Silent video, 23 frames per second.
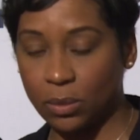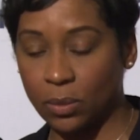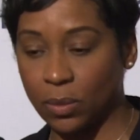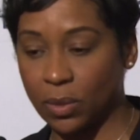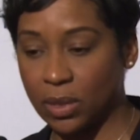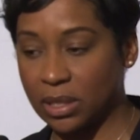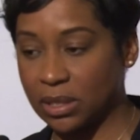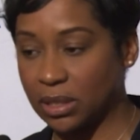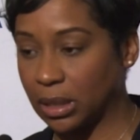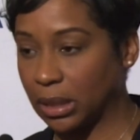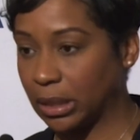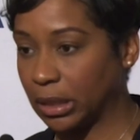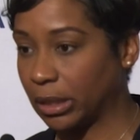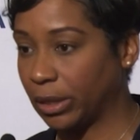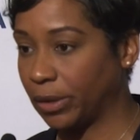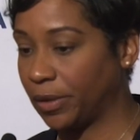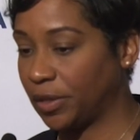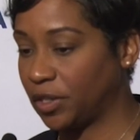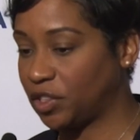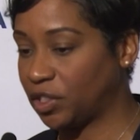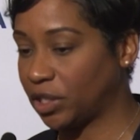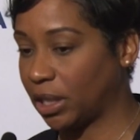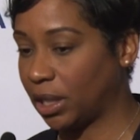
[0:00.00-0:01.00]
was
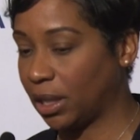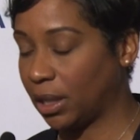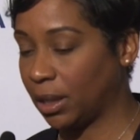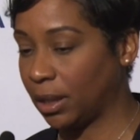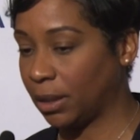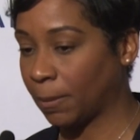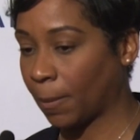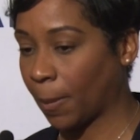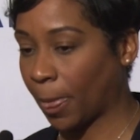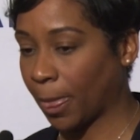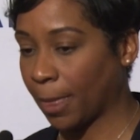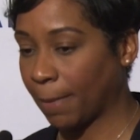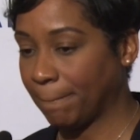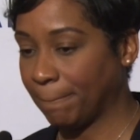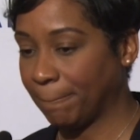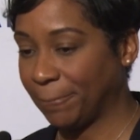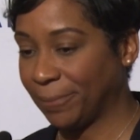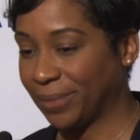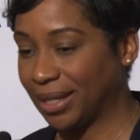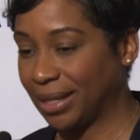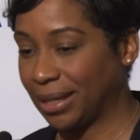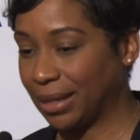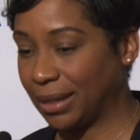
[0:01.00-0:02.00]
encouraging
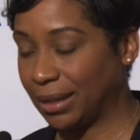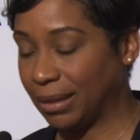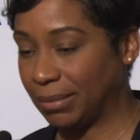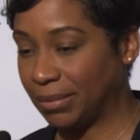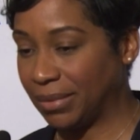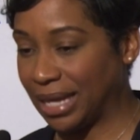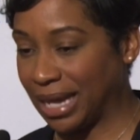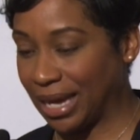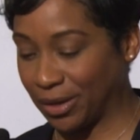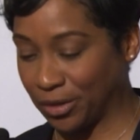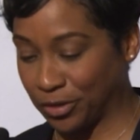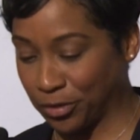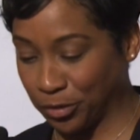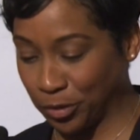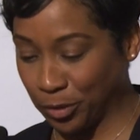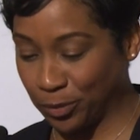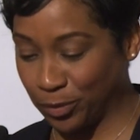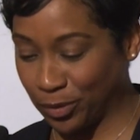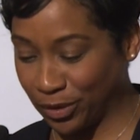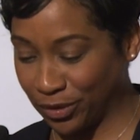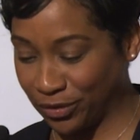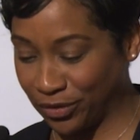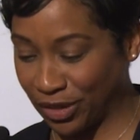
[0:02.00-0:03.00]
that
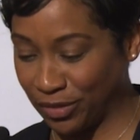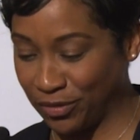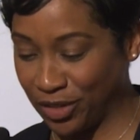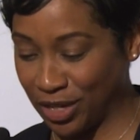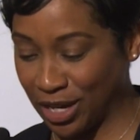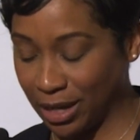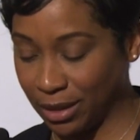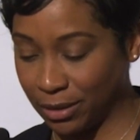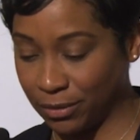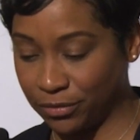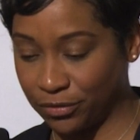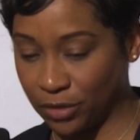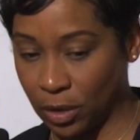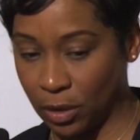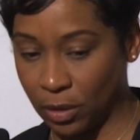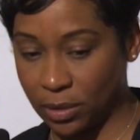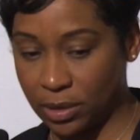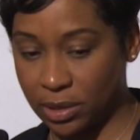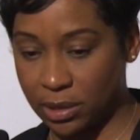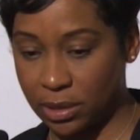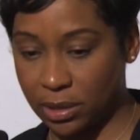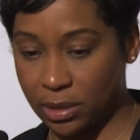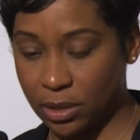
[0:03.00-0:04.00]
group of young
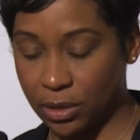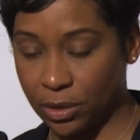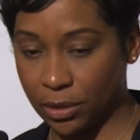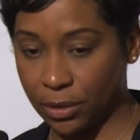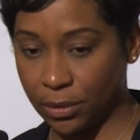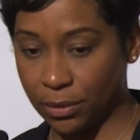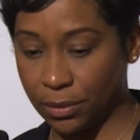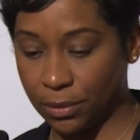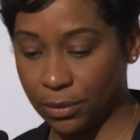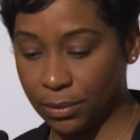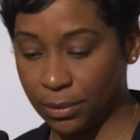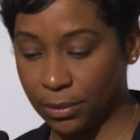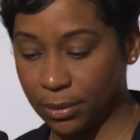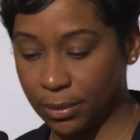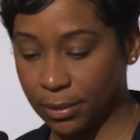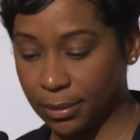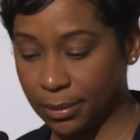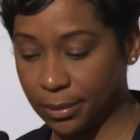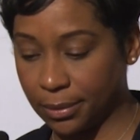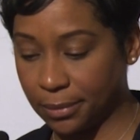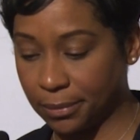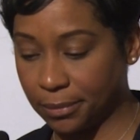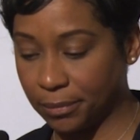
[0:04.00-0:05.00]
folks to
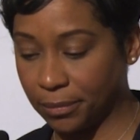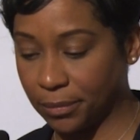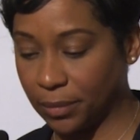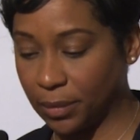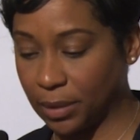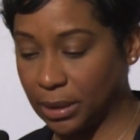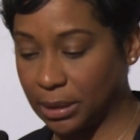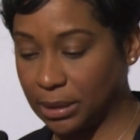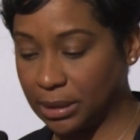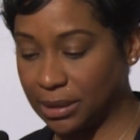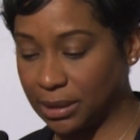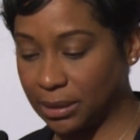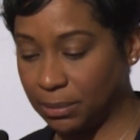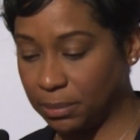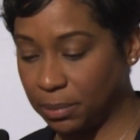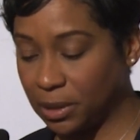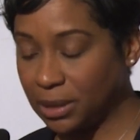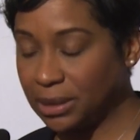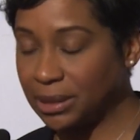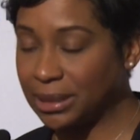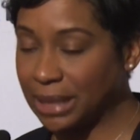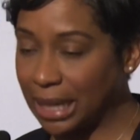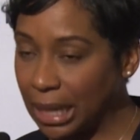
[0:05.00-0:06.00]

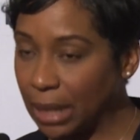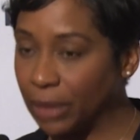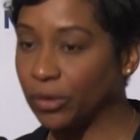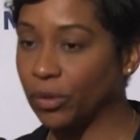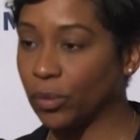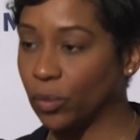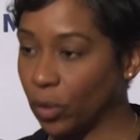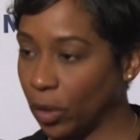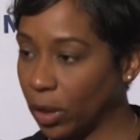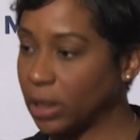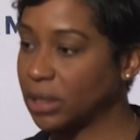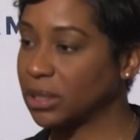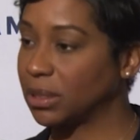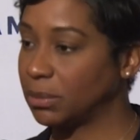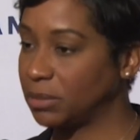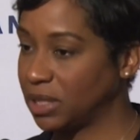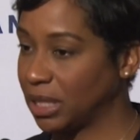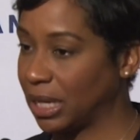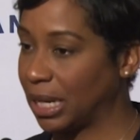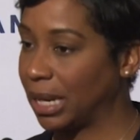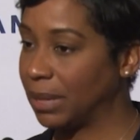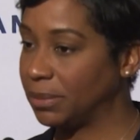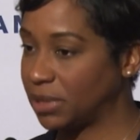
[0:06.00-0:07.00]
put down the work
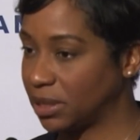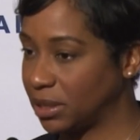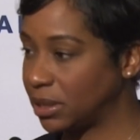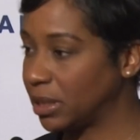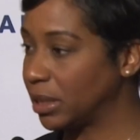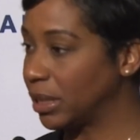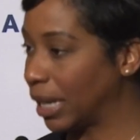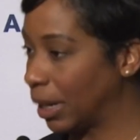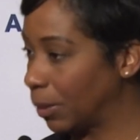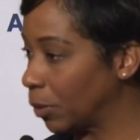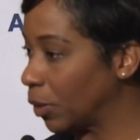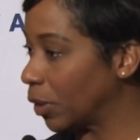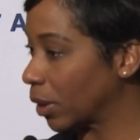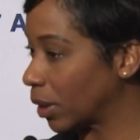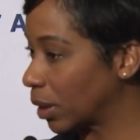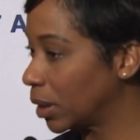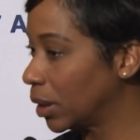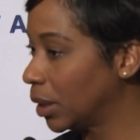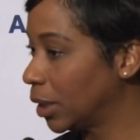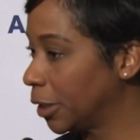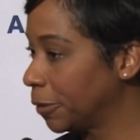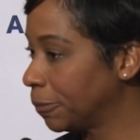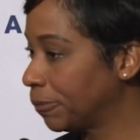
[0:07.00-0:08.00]
sometimes and to network,
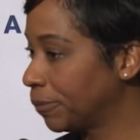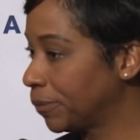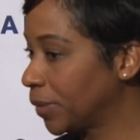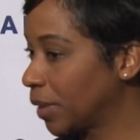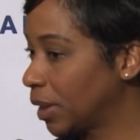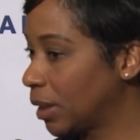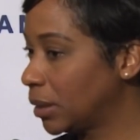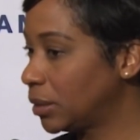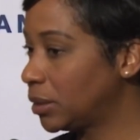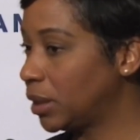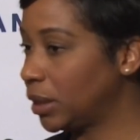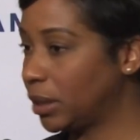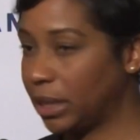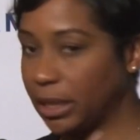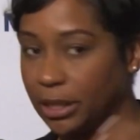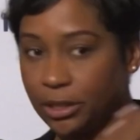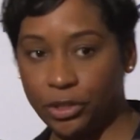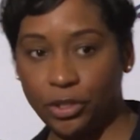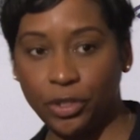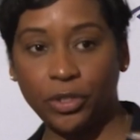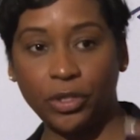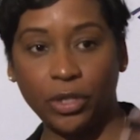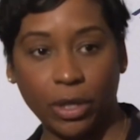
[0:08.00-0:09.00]
to get
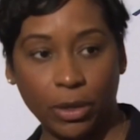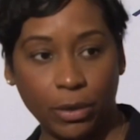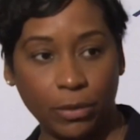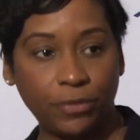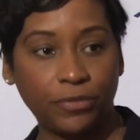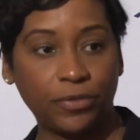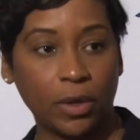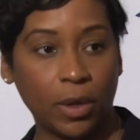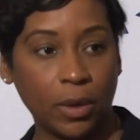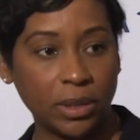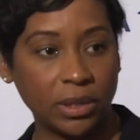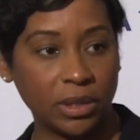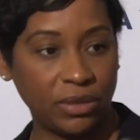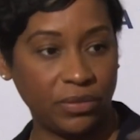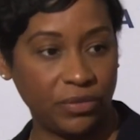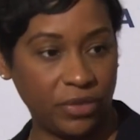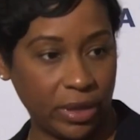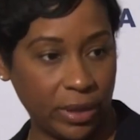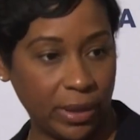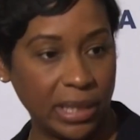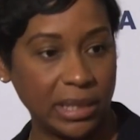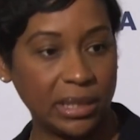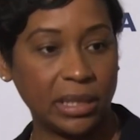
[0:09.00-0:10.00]
to know folks in
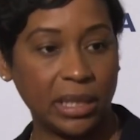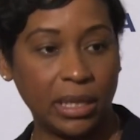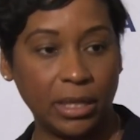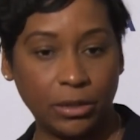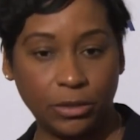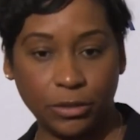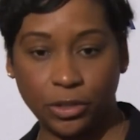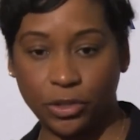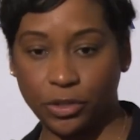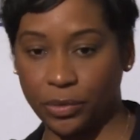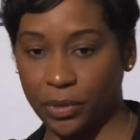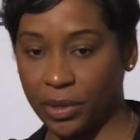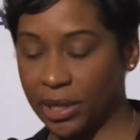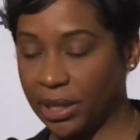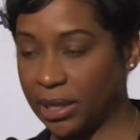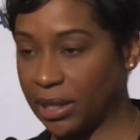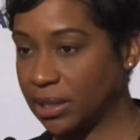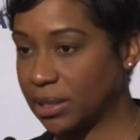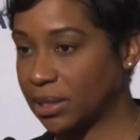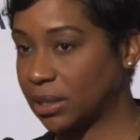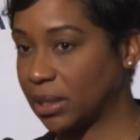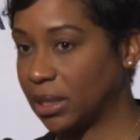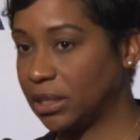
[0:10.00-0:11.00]
various
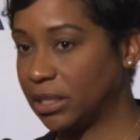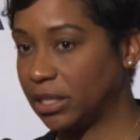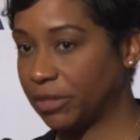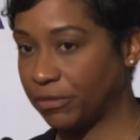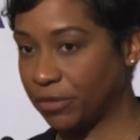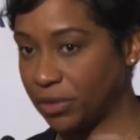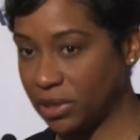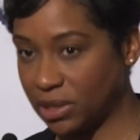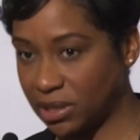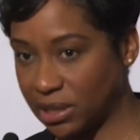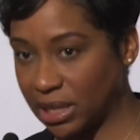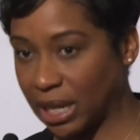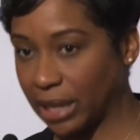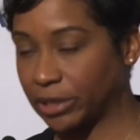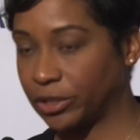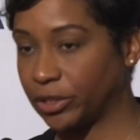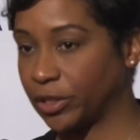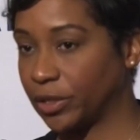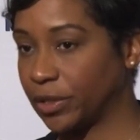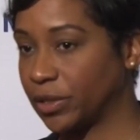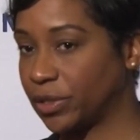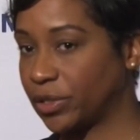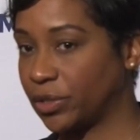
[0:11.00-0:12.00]
industries, in different
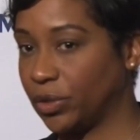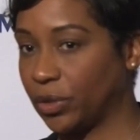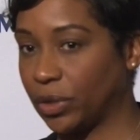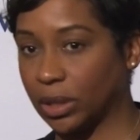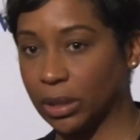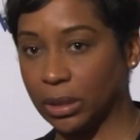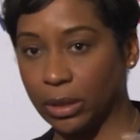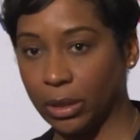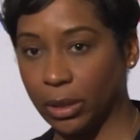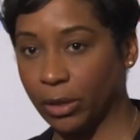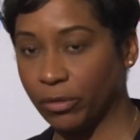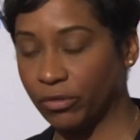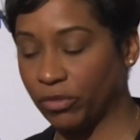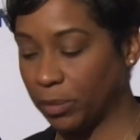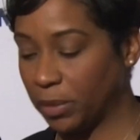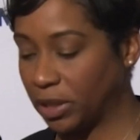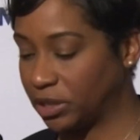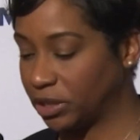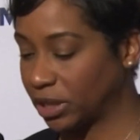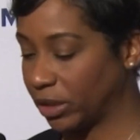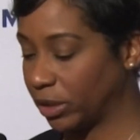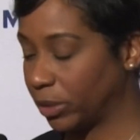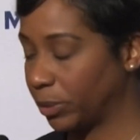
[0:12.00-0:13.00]
sectors. You can learn from
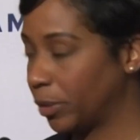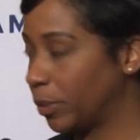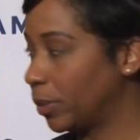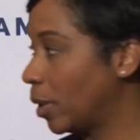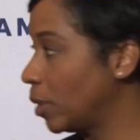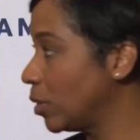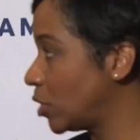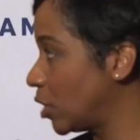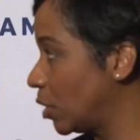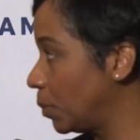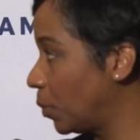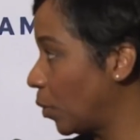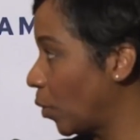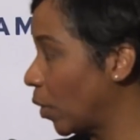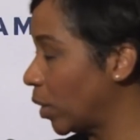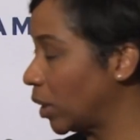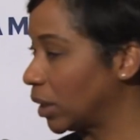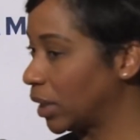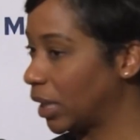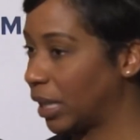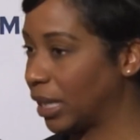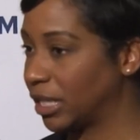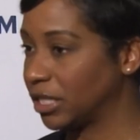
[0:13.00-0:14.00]
each other, but most
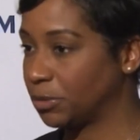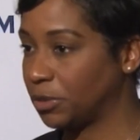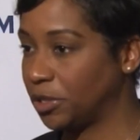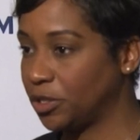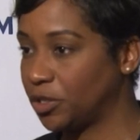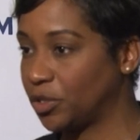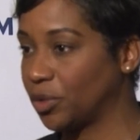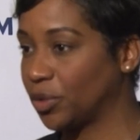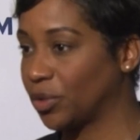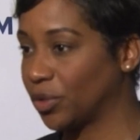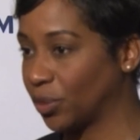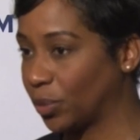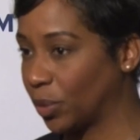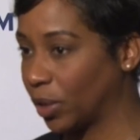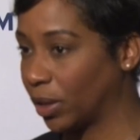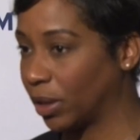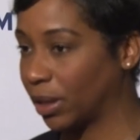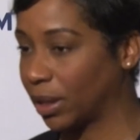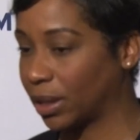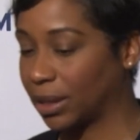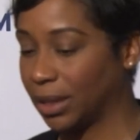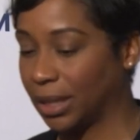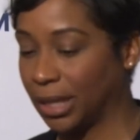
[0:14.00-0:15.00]
importantly, as we do the
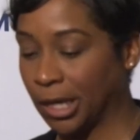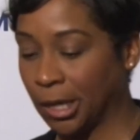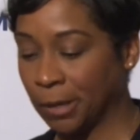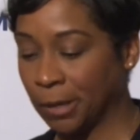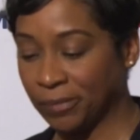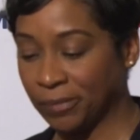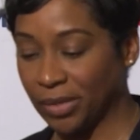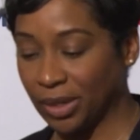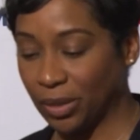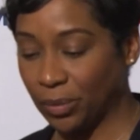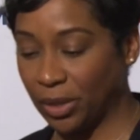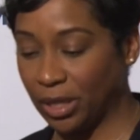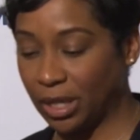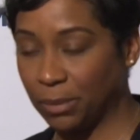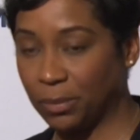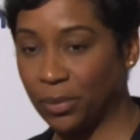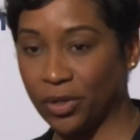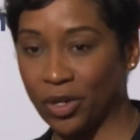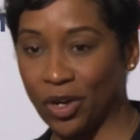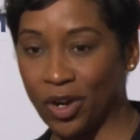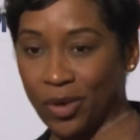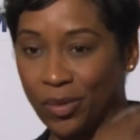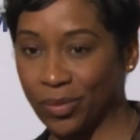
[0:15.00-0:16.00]
work, we can
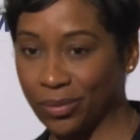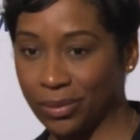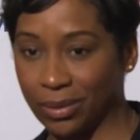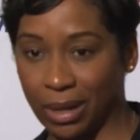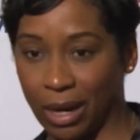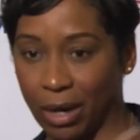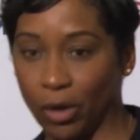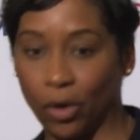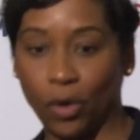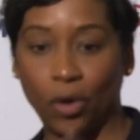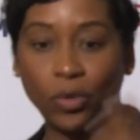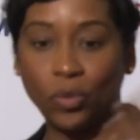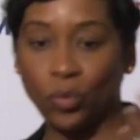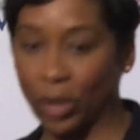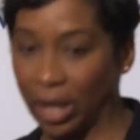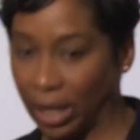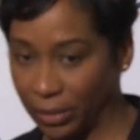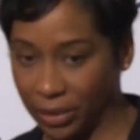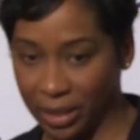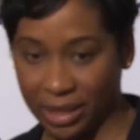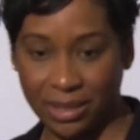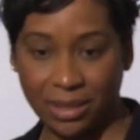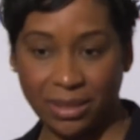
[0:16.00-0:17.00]
put our own
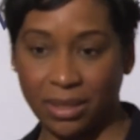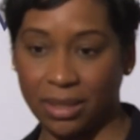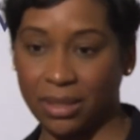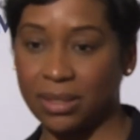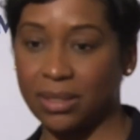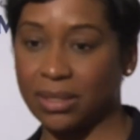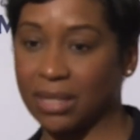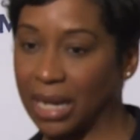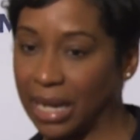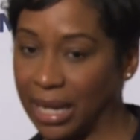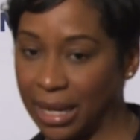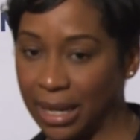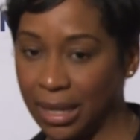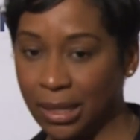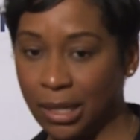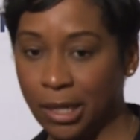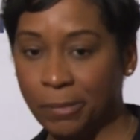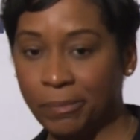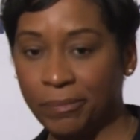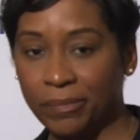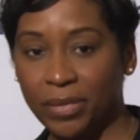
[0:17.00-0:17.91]
wellness to the side.